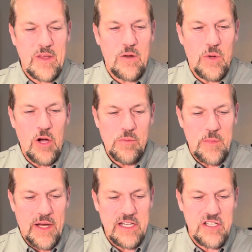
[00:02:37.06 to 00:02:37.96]
We open
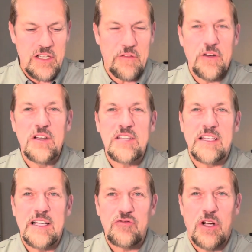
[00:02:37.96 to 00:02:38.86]
the packaging, the first
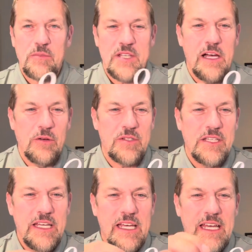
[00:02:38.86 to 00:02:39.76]
thing that drops
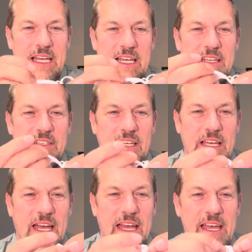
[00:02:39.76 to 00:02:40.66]
out is
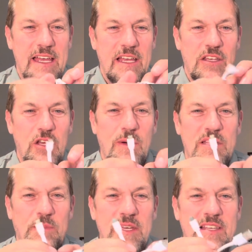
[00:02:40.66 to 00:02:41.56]
a
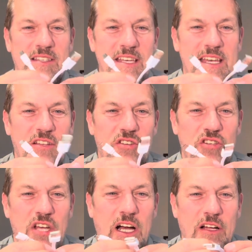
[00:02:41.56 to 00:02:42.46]
USB-C
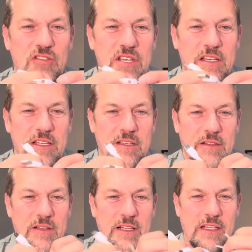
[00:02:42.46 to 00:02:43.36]
charging
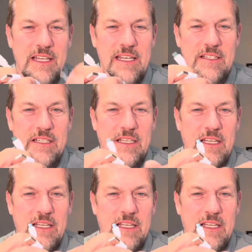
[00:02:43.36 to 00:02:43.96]
lead,